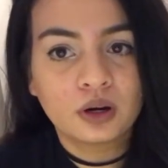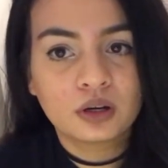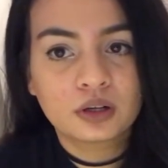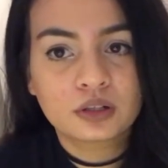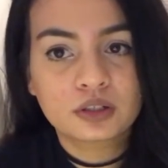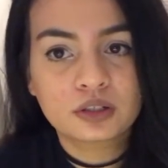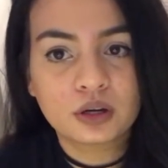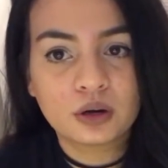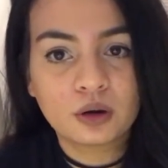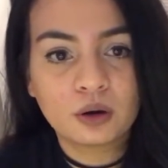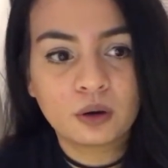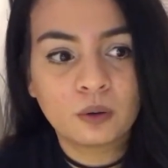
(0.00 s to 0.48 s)

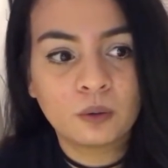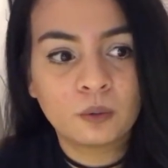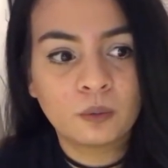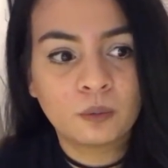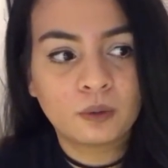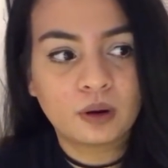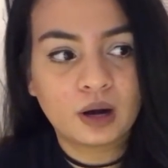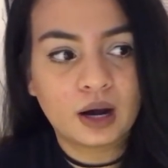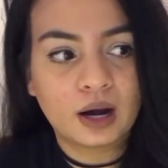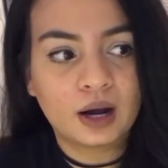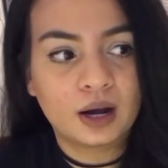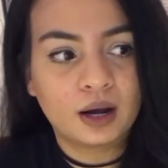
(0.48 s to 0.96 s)

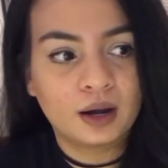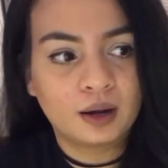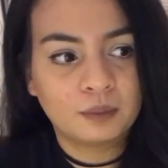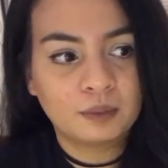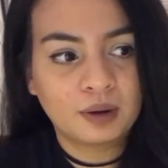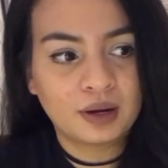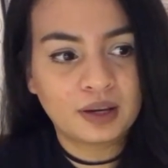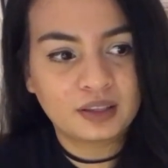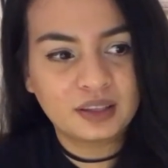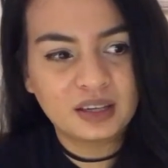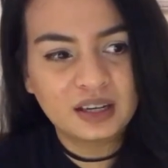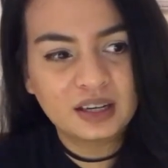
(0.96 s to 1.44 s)
So
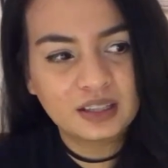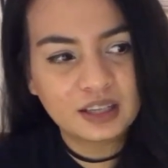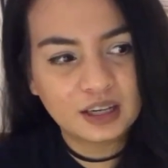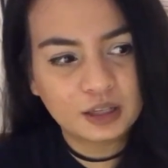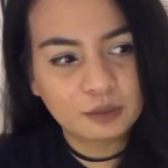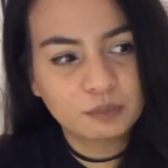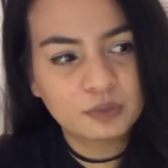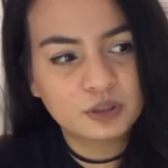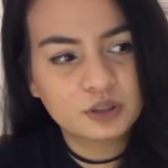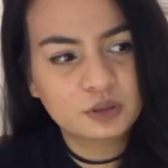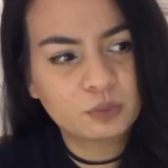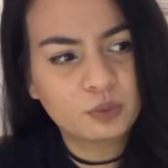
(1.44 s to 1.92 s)
I think
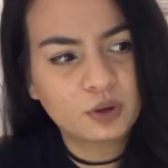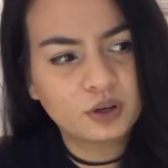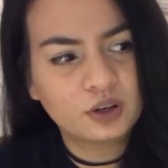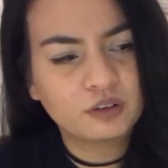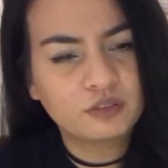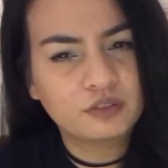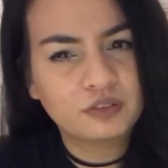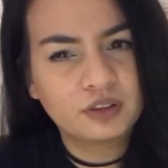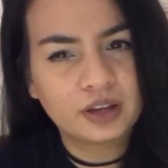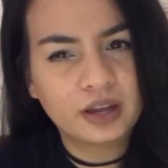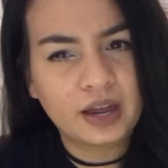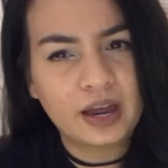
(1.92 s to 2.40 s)
that was one
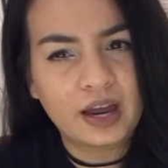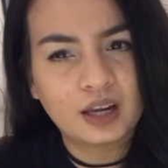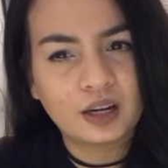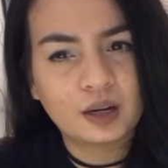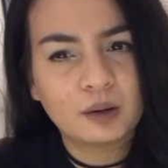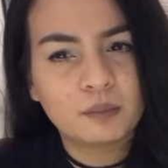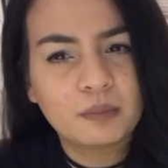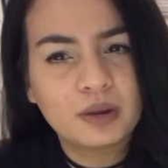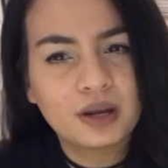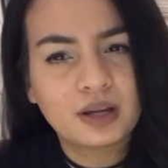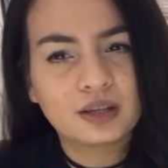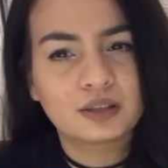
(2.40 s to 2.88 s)
of the
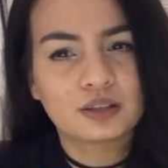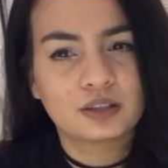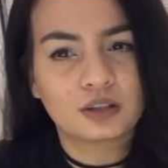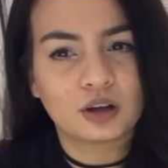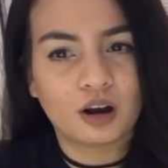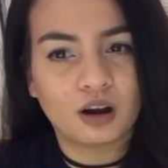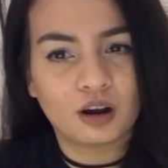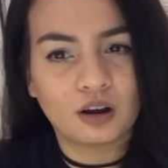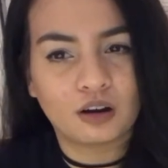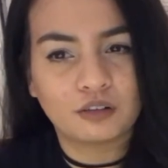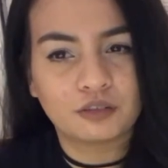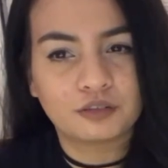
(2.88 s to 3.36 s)
elements
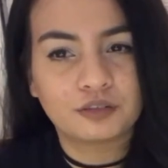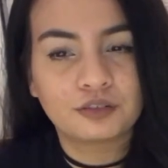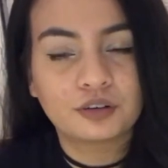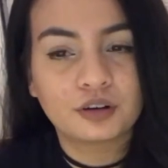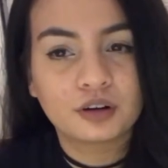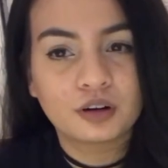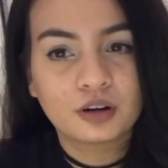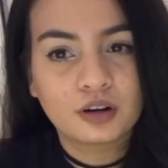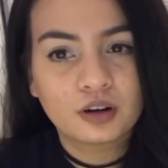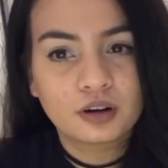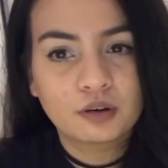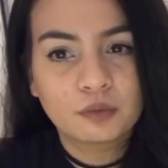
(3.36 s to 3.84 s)
of
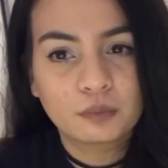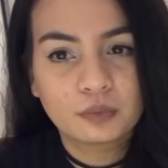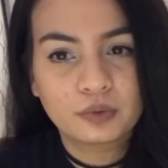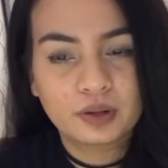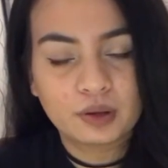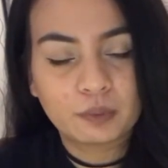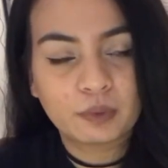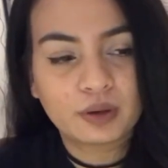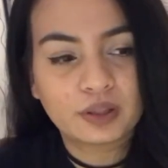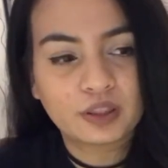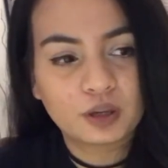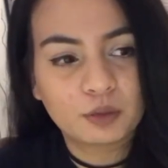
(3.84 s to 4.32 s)

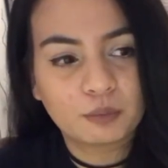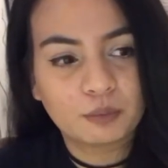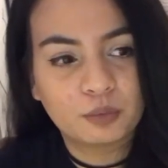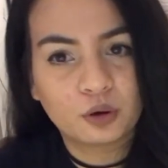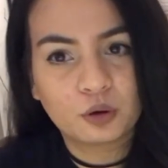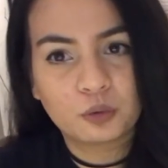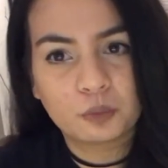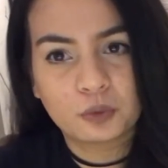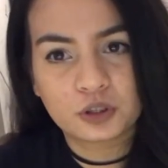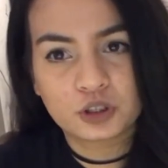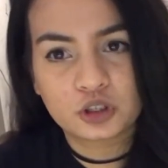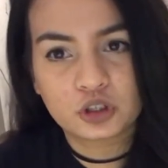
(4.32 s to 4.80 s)
what the
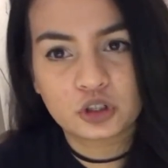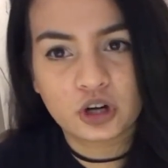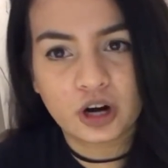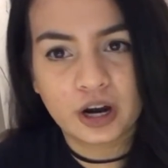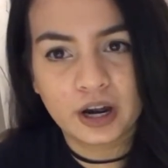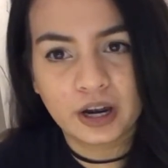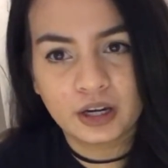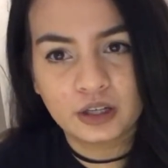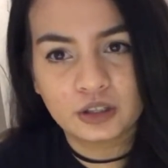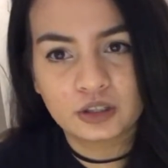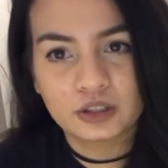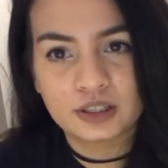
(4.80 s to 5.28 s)
book was
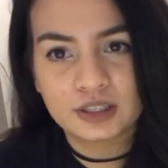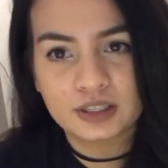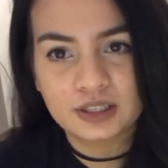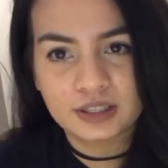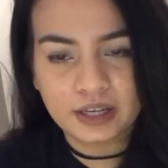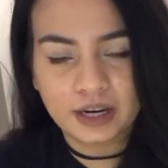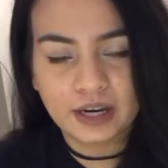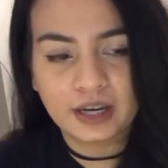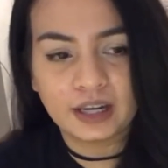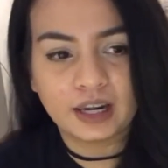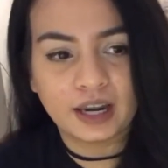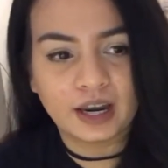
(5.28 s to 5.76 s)
trying to
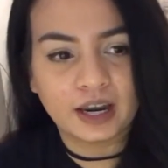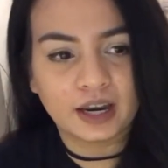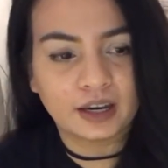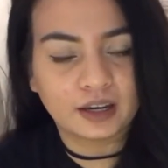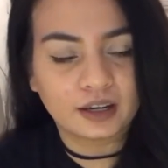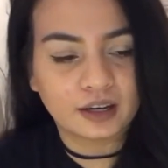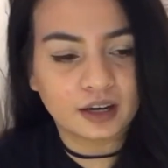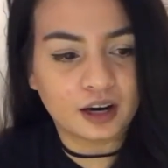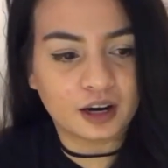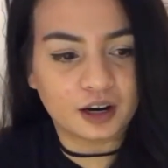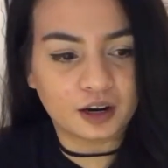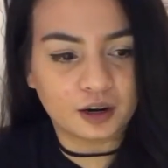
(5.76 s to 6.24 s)
say, like
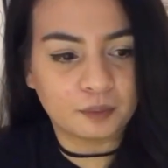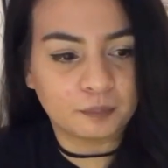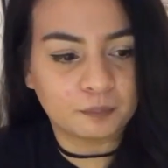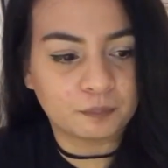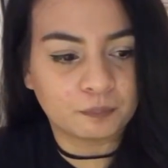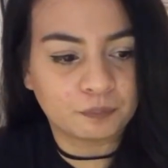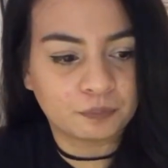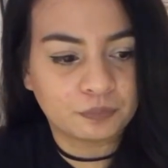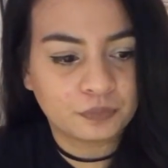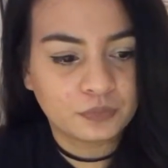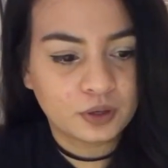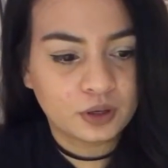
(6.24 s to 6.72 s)

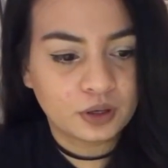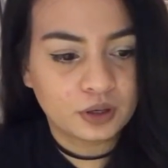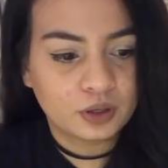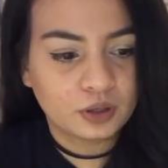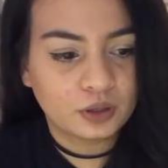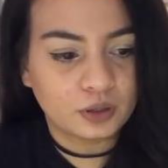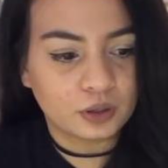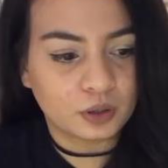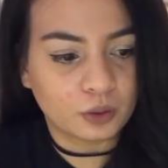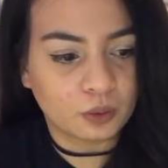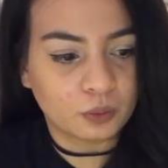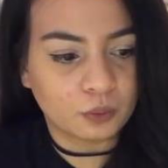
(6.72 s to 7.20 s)

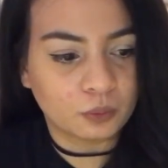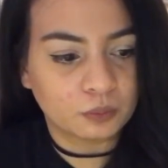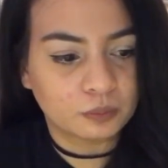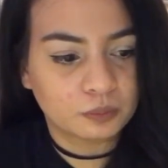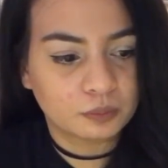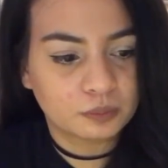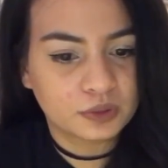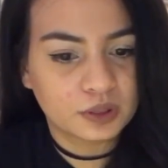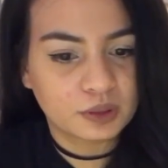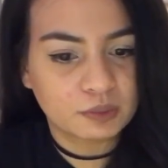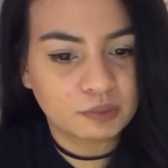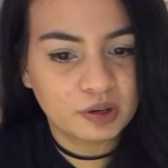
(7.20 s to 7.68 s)
you know,
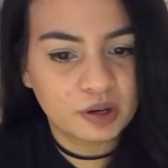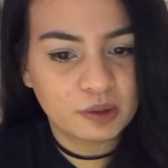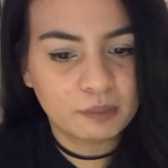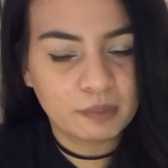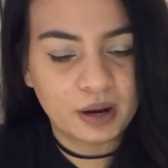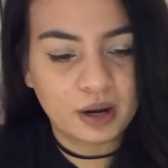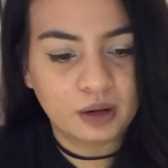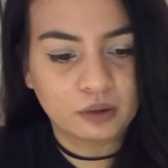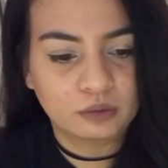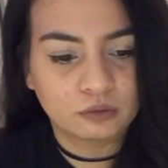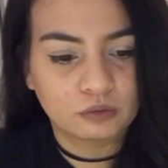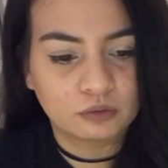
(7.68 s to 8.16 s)
something
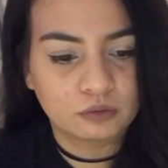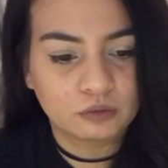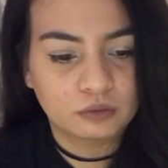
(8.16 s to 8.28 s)
about